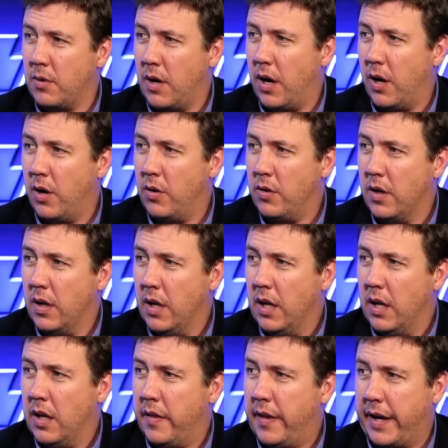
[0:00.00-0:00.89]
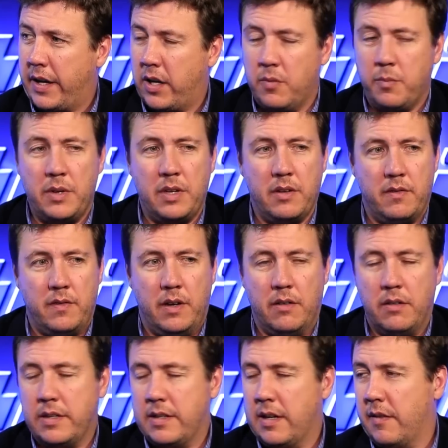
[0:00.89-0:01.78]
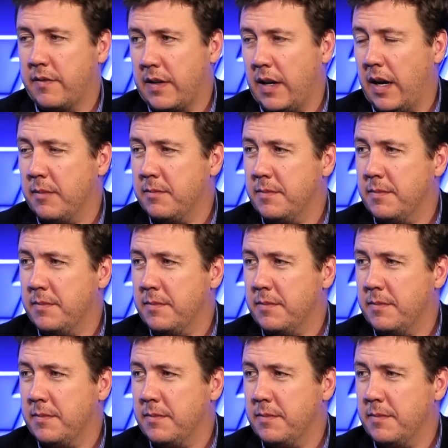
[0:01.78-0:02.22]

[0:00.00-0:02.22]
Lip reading: road, that could be a very tough game.